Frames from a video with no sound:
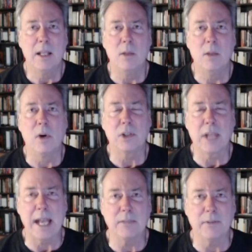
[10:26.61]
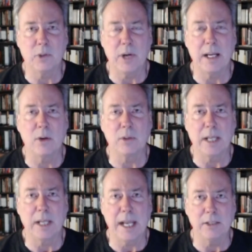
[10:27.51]
In the worst case, if a trade goes
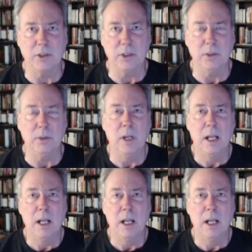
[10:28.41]
against you,